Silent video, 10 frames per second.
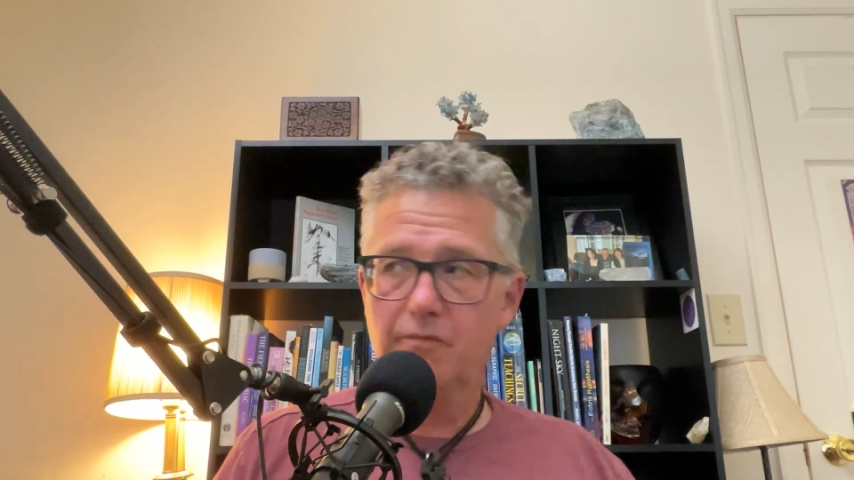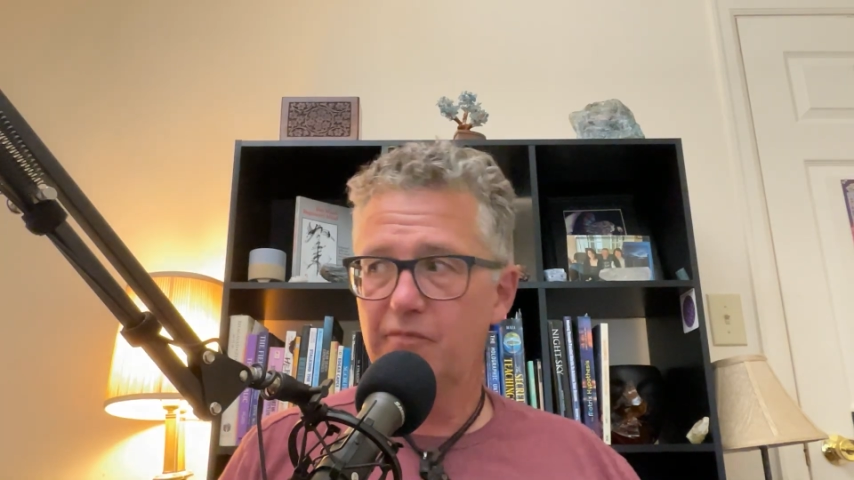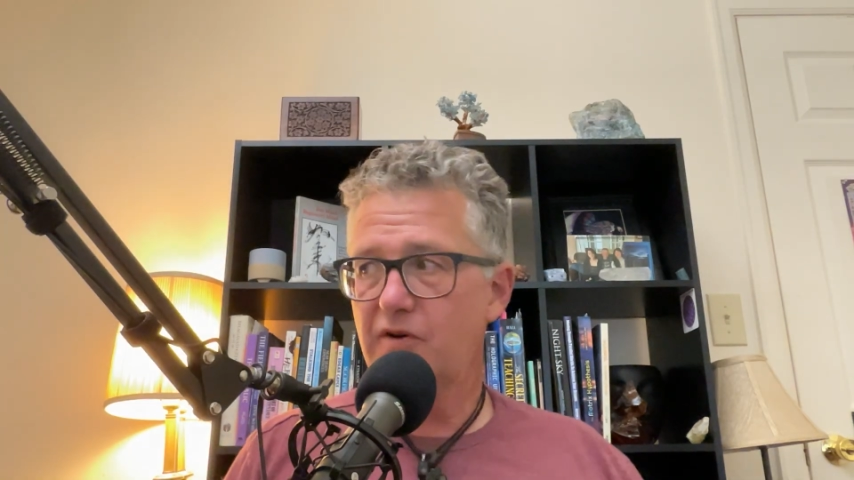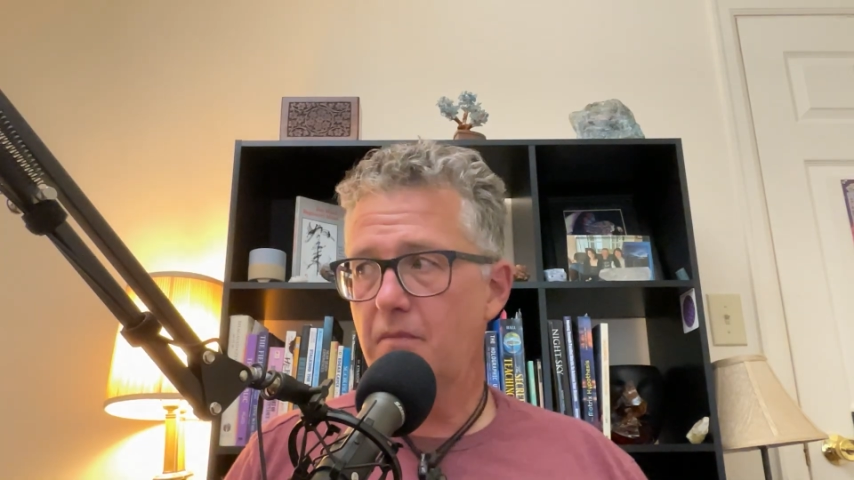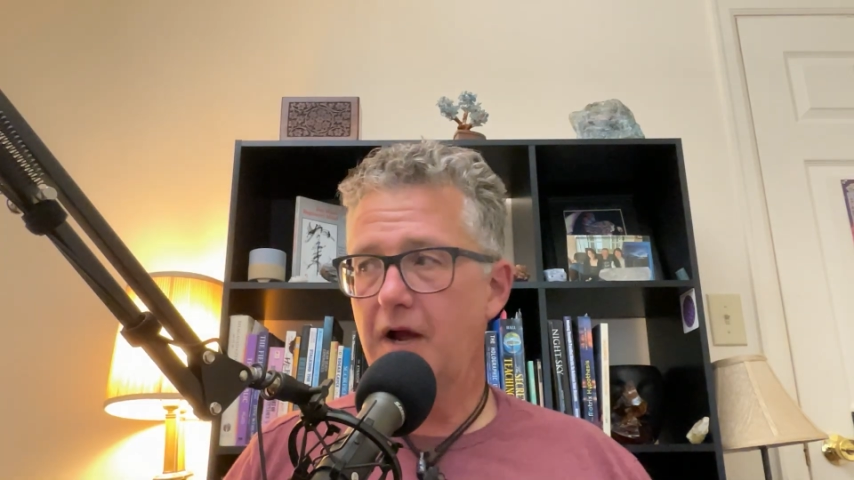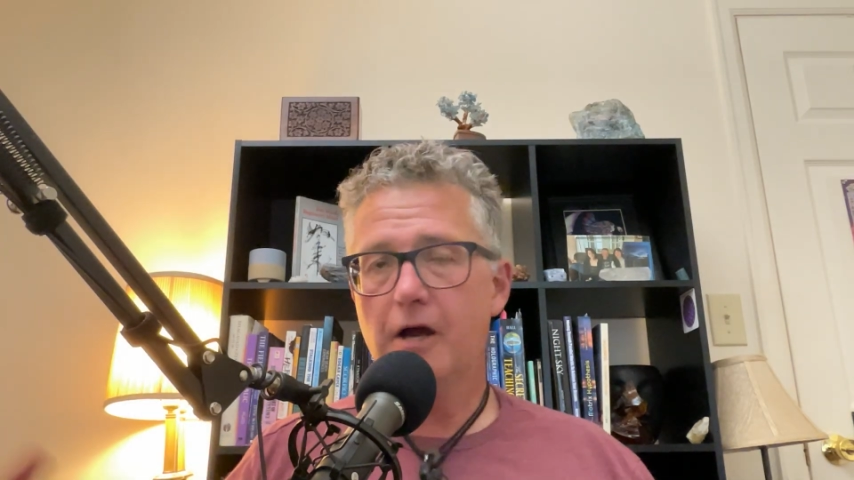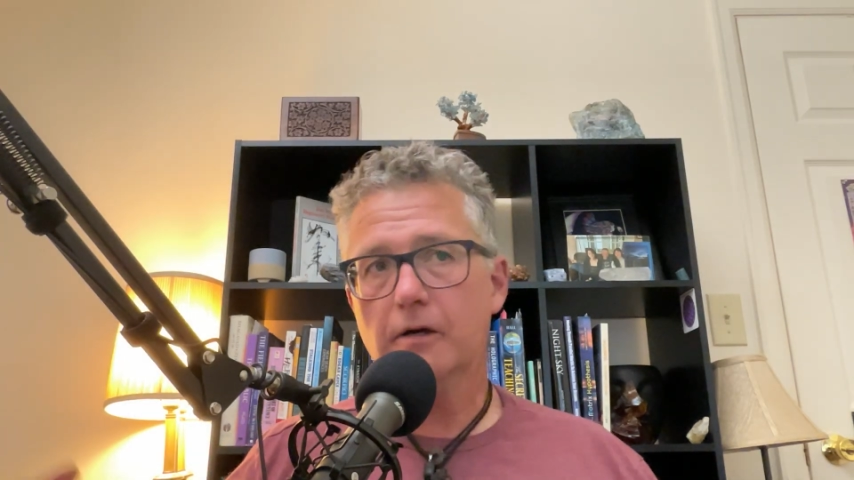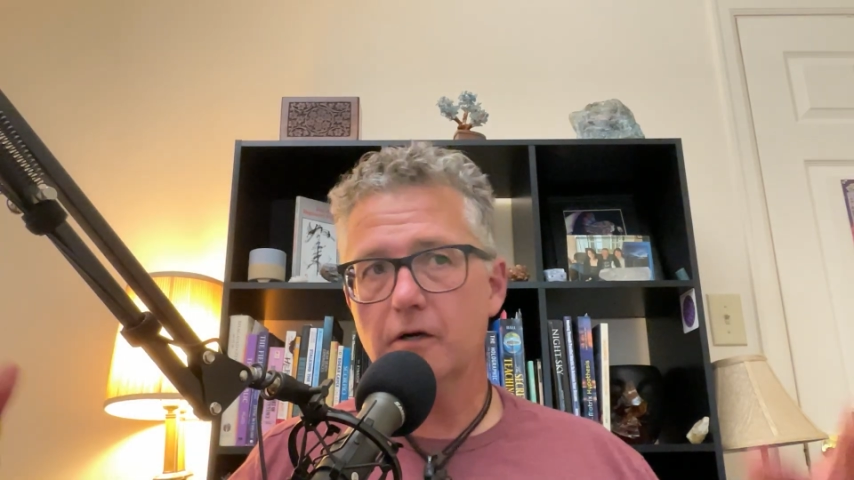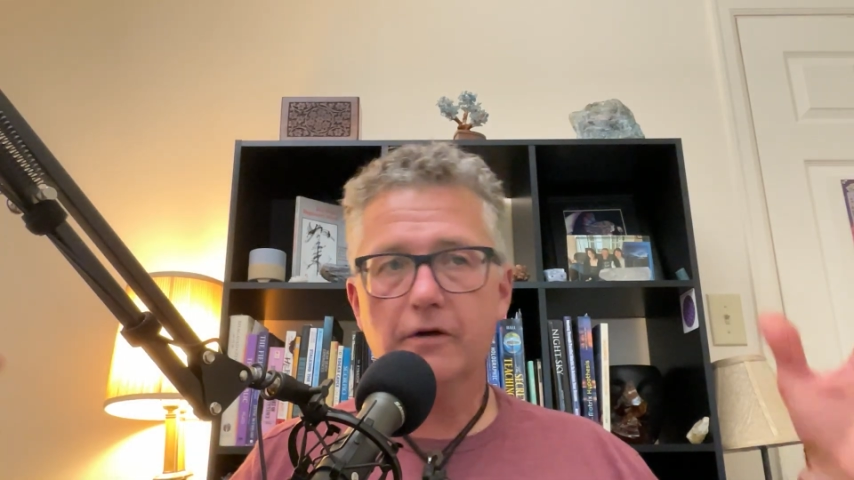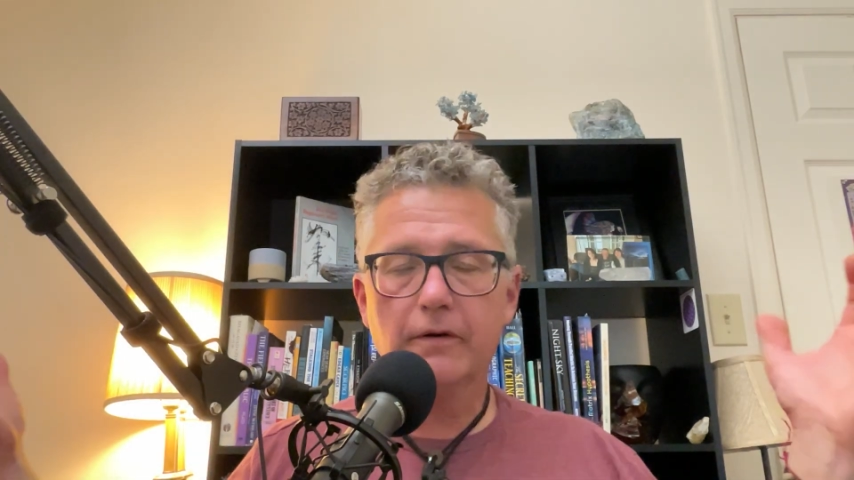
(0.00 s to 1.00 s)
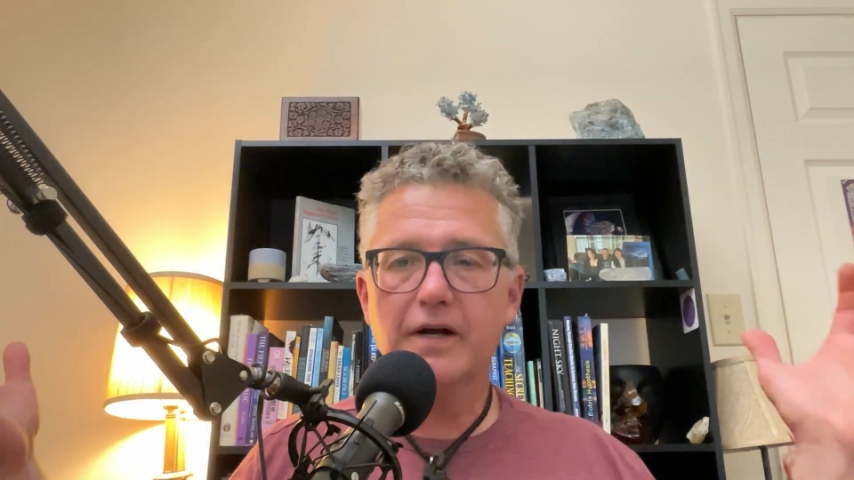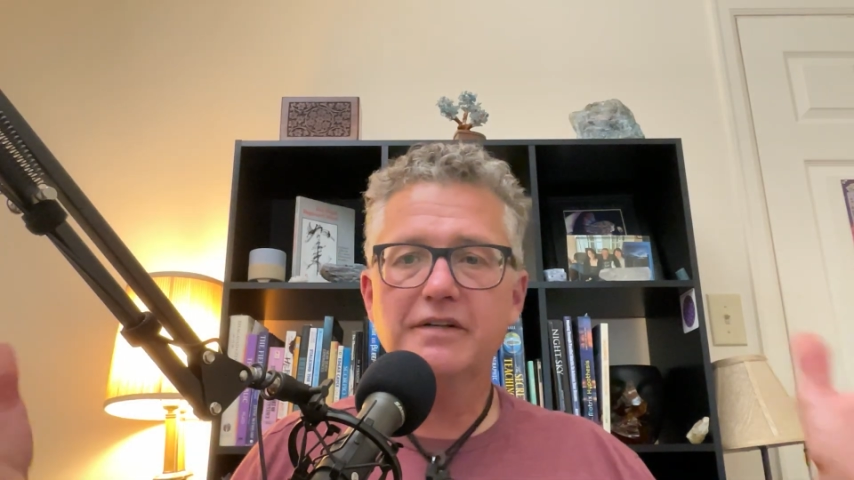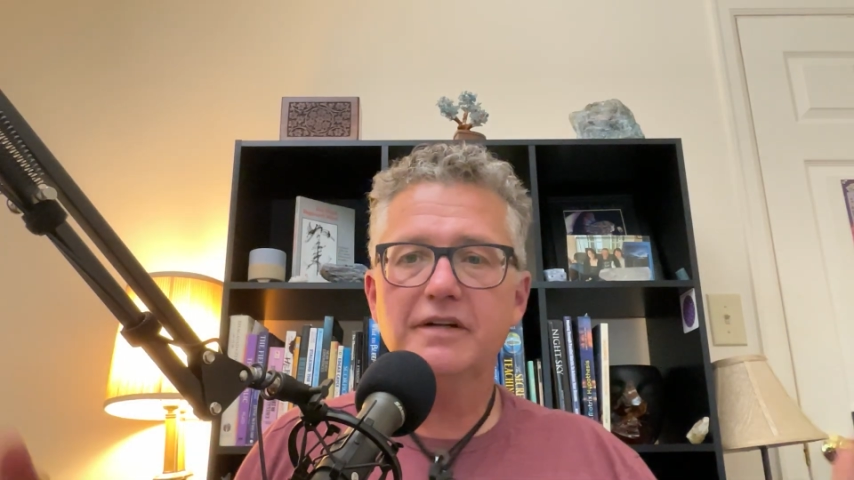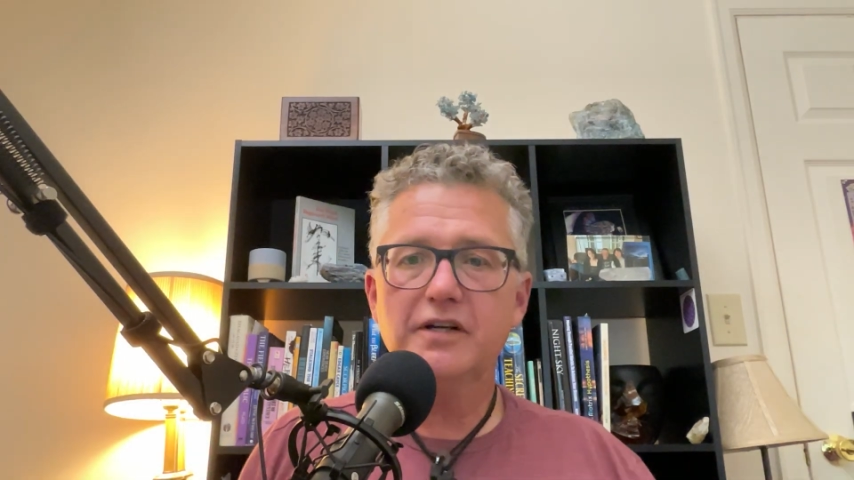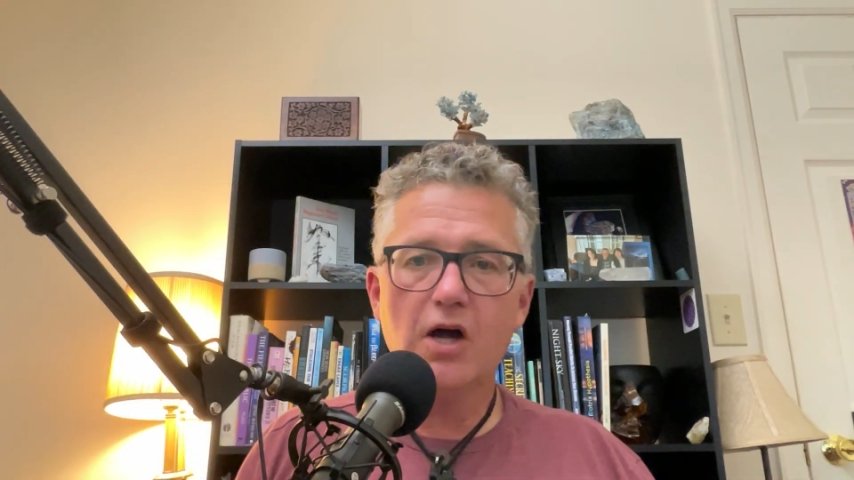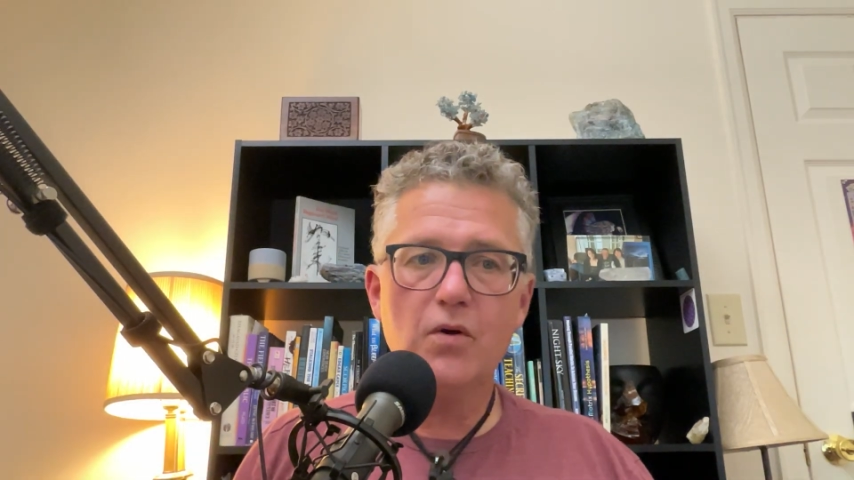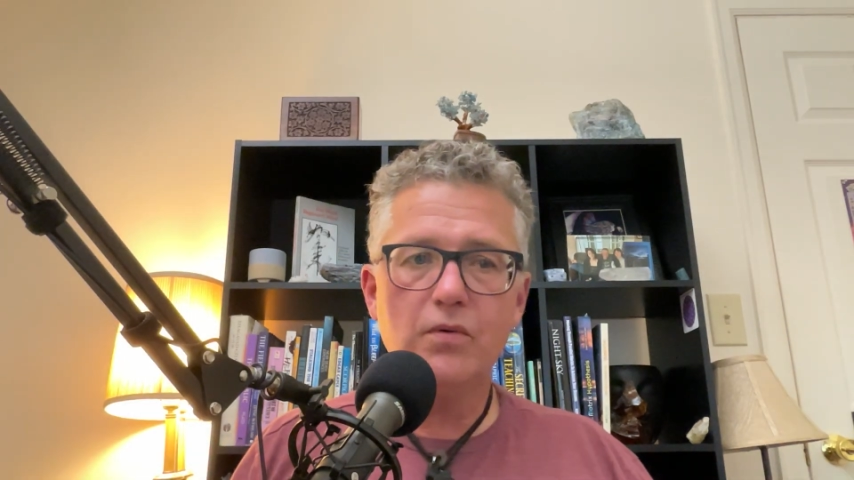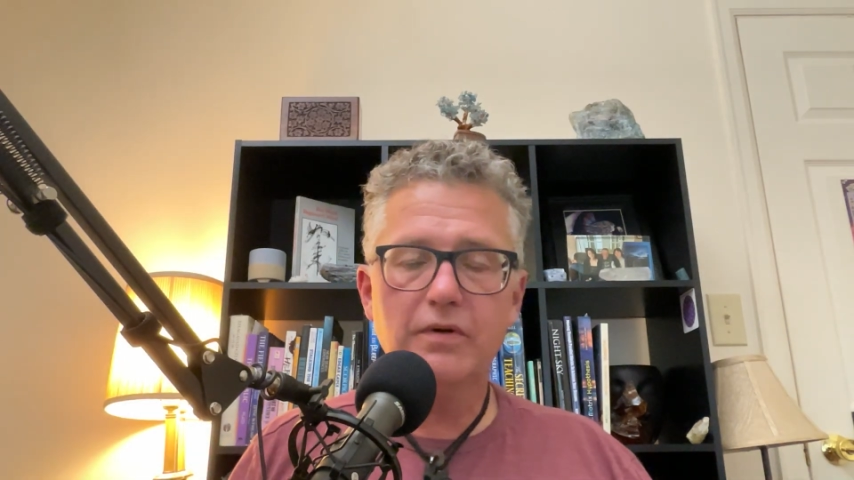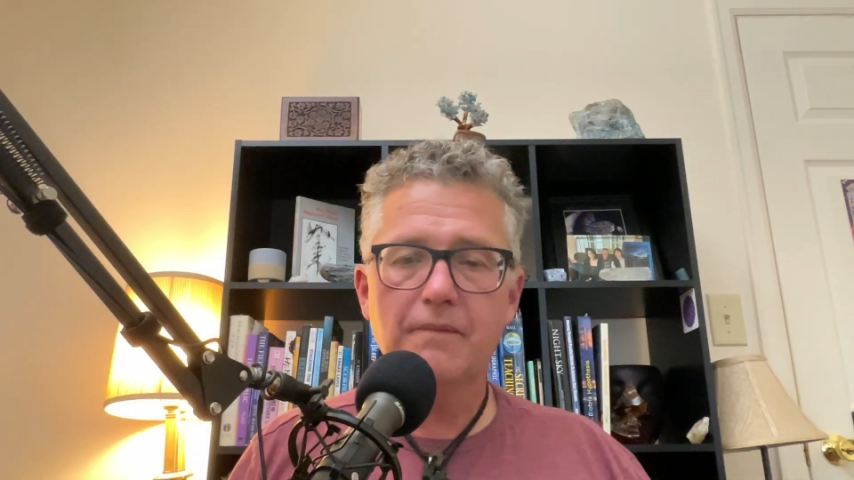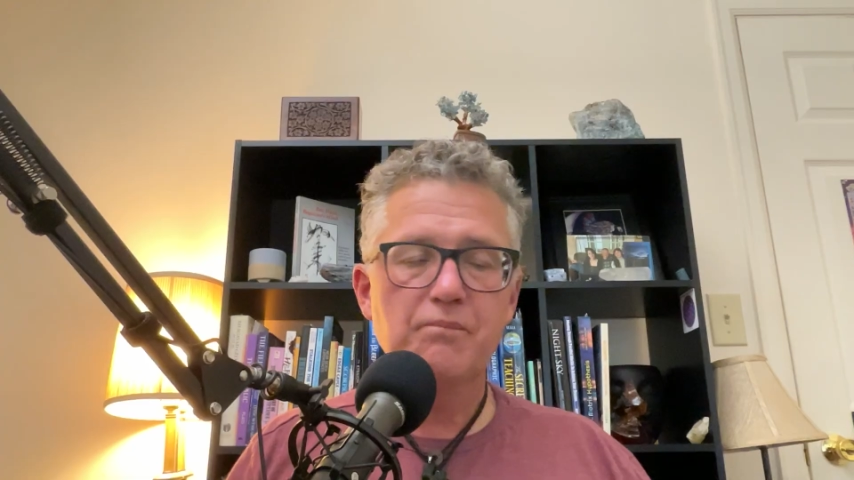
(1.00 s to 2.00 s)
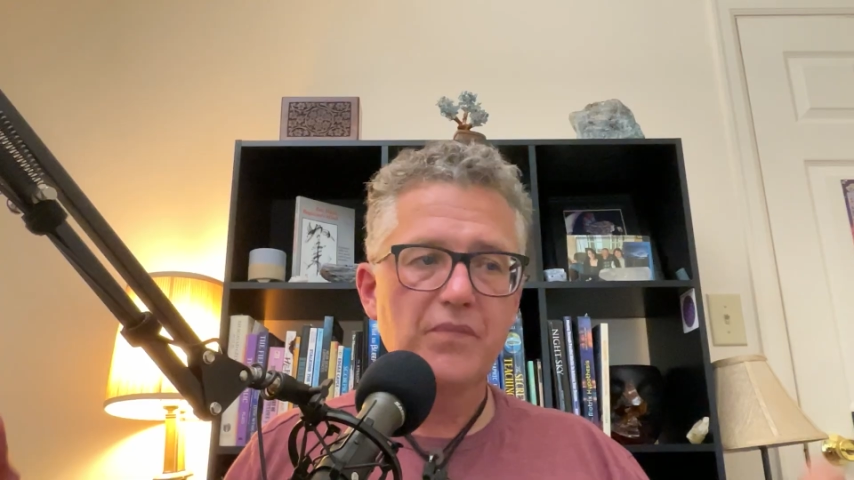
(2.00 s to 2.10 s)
from error correcting code